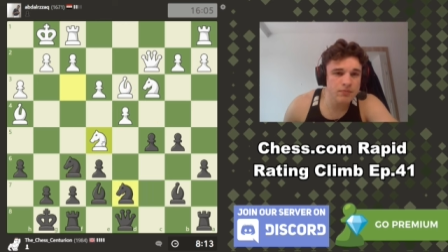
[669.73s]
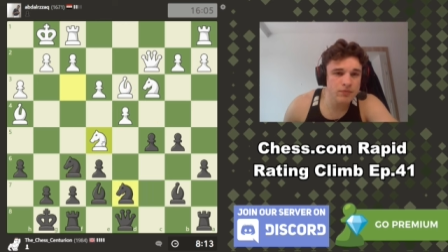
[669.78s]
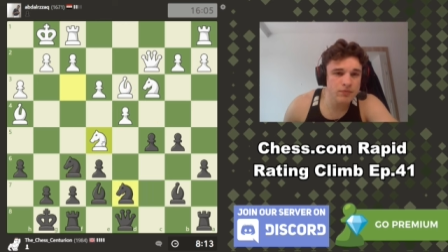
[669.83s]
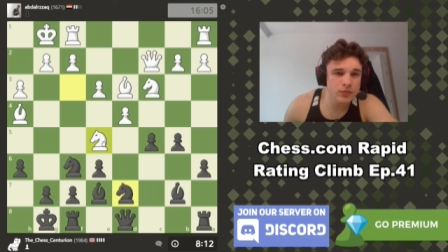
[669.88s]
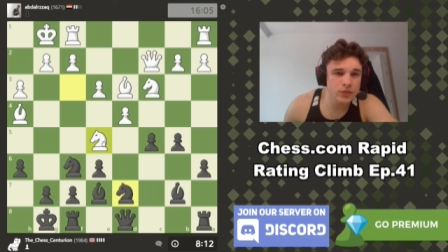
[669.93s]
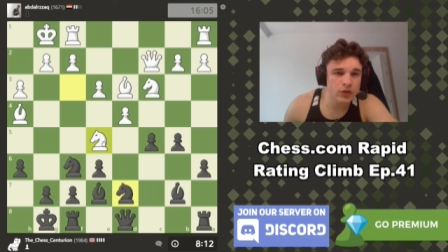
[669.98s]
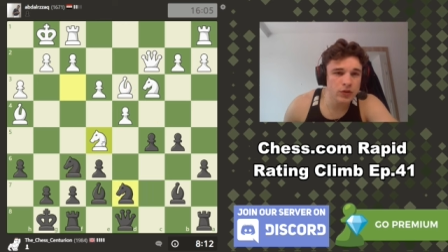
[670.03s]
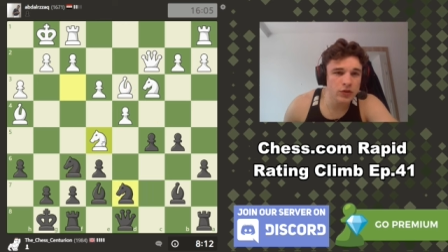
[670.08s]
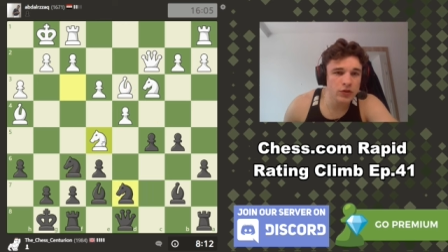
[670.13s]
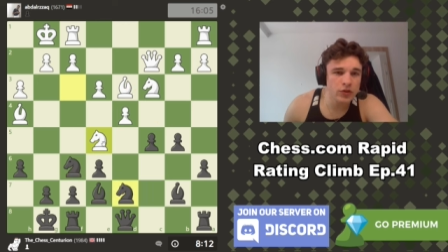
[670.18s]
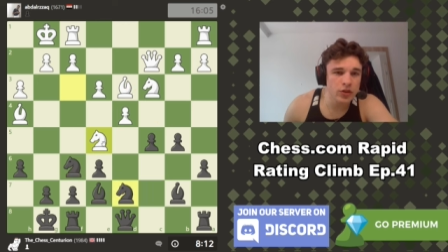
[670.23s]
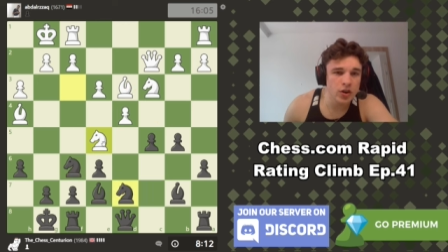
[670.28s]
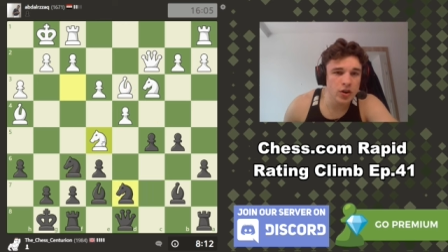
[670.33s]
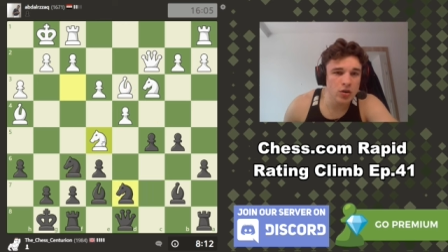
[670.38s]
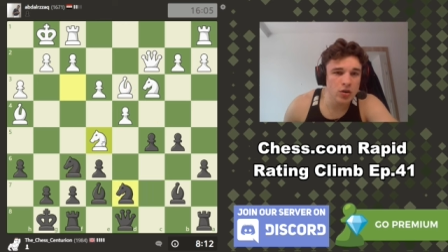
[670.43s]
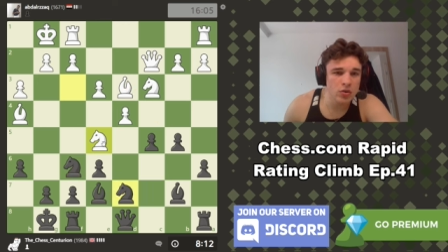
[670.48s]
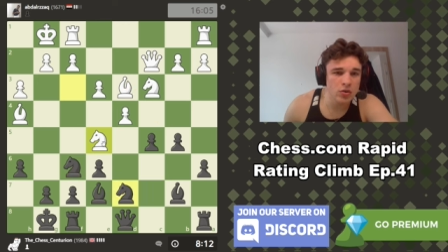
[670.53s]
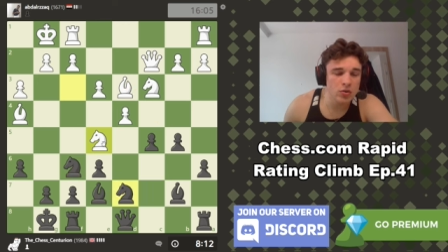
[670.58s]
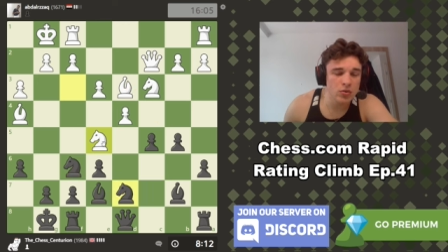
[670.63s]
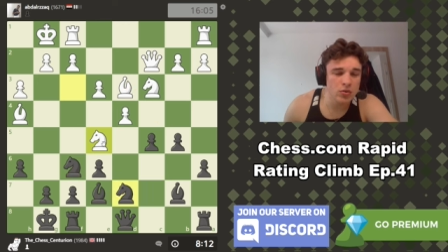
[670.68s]

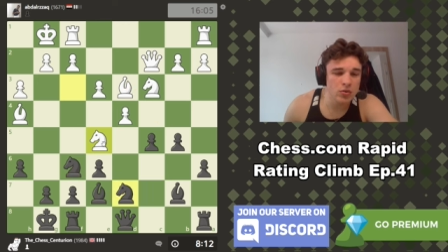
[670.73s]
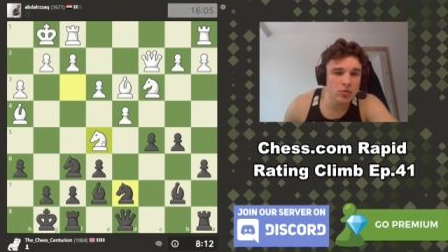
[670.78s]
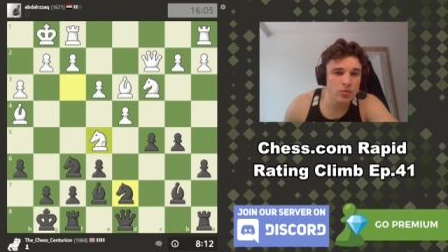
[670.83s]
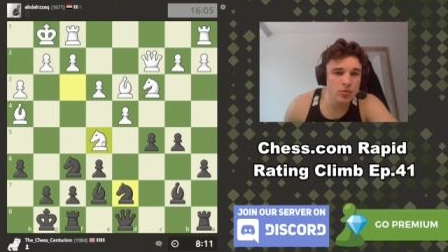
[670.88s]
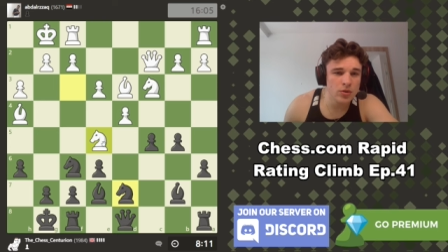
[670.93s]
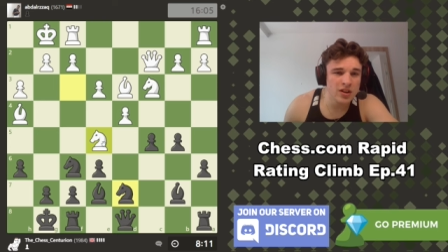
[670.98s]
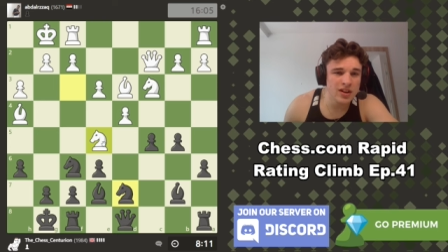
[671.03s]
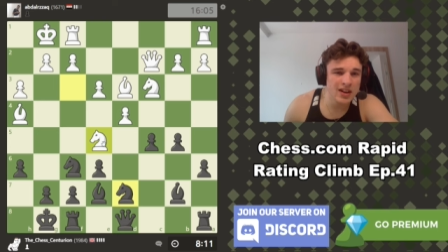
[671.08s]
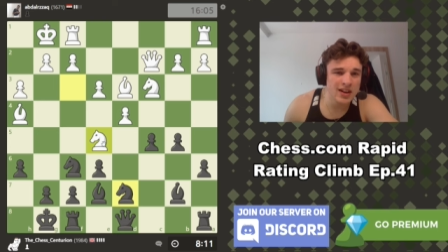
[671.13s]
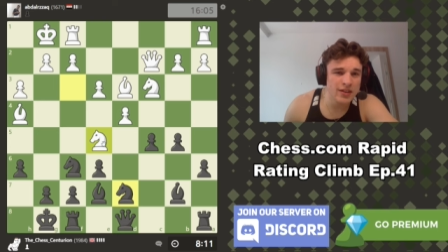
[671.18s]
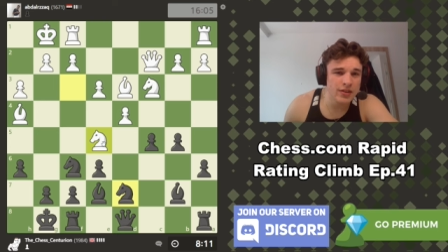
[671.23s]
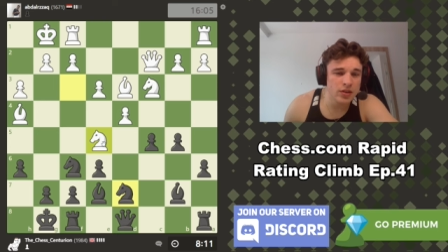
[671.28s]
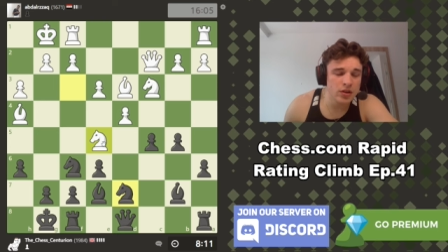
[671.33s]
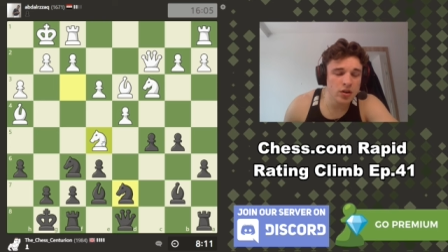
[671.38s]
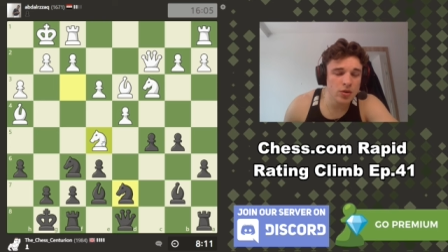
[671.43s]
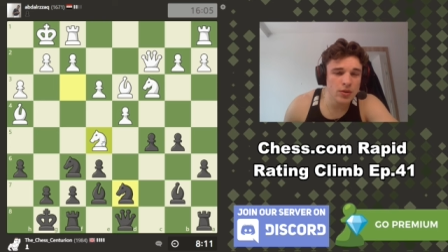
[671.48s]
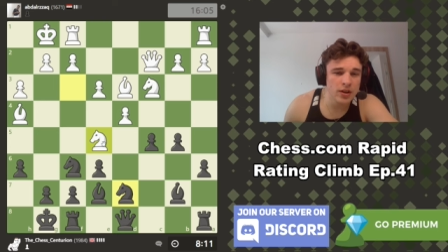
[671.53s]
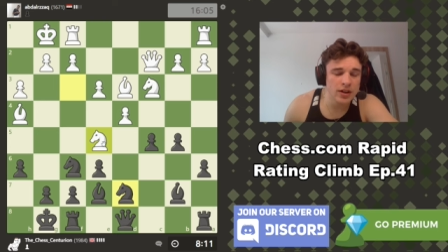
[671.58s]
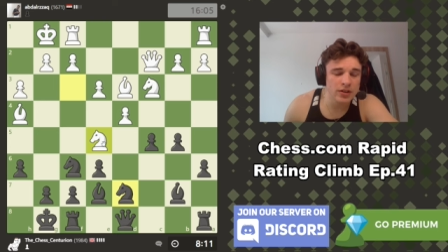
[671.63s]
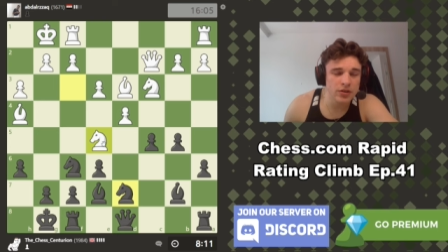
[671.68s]
So, yeah,
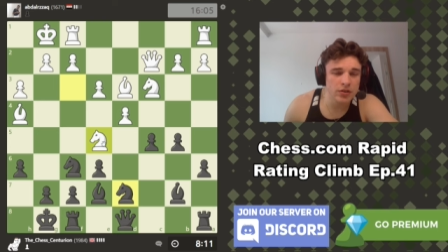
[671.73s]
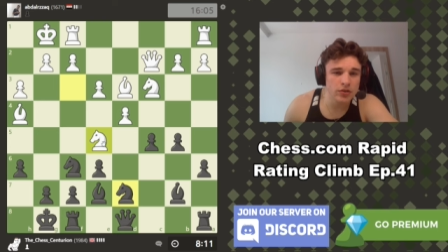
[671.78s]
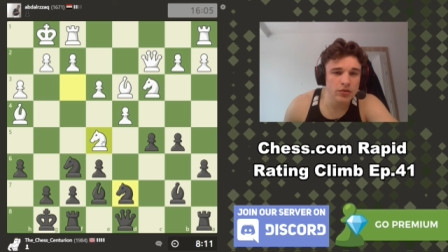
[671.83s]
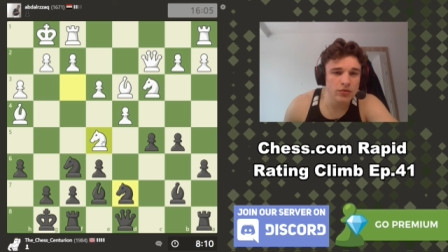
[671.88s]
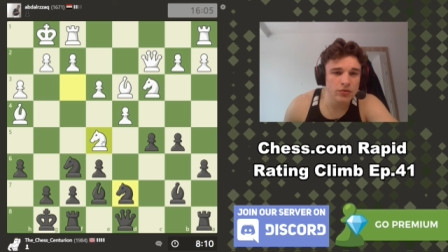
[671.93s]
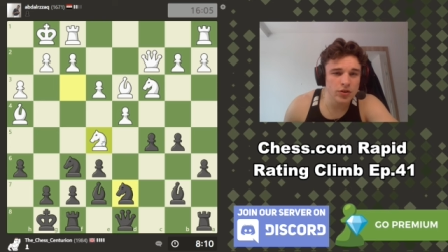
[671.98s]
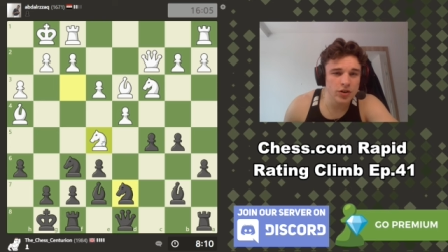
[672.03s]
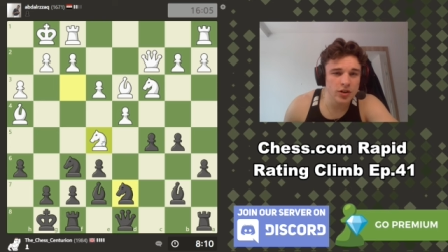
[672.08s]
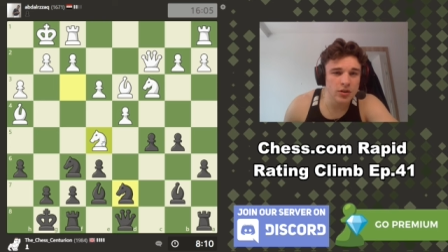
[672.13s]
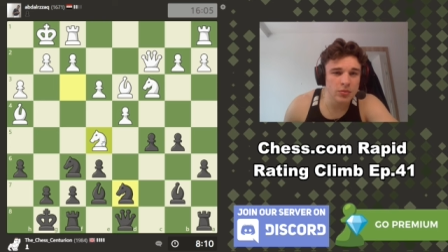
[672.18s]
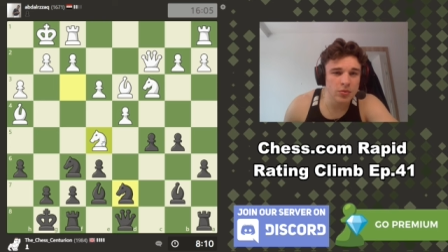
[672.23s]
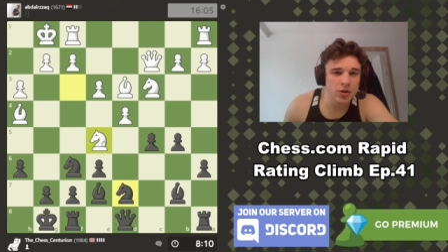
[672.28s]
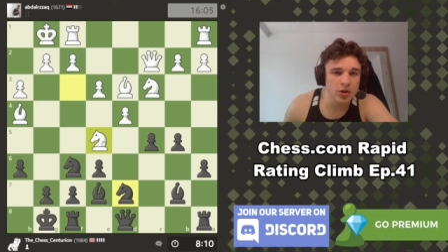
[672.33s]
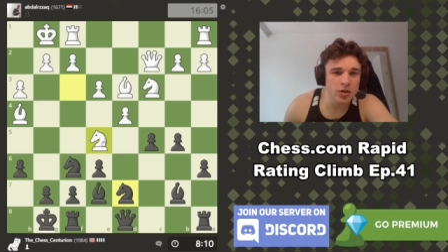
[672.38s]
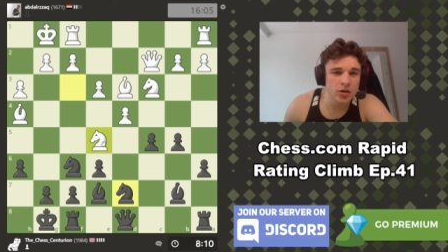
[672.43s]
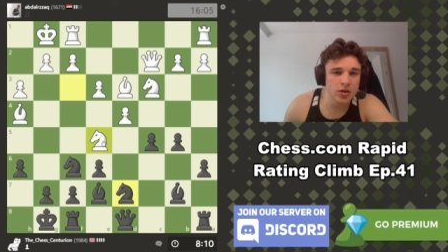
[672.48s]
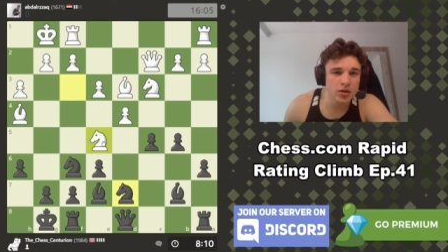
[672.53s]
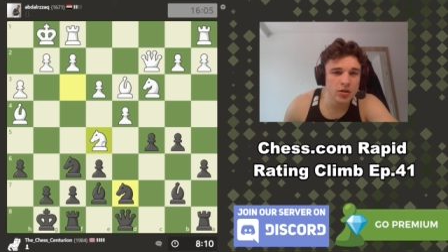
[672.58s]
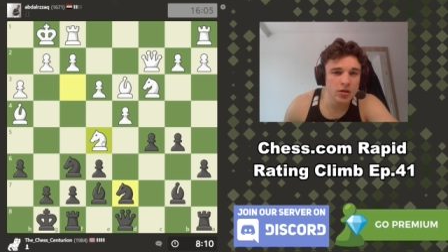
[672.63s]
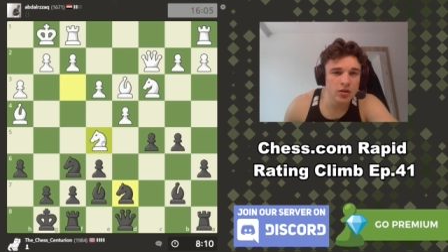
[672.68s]
no, that doesn't really
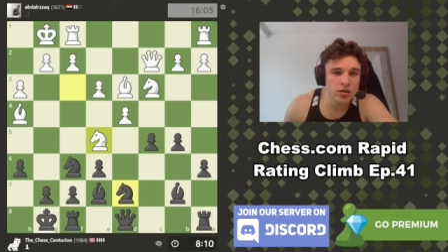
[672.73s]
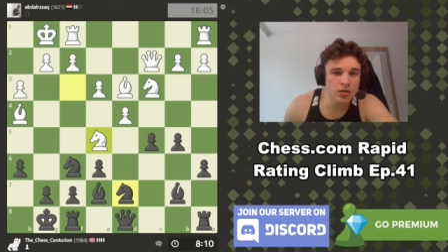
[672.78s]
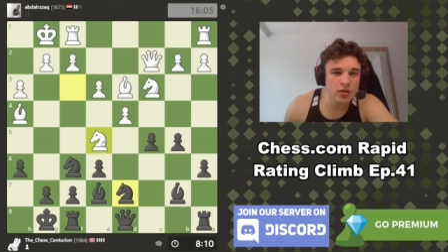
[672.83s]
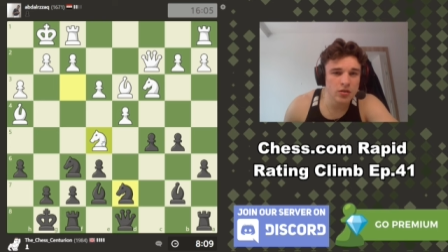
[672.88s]
work.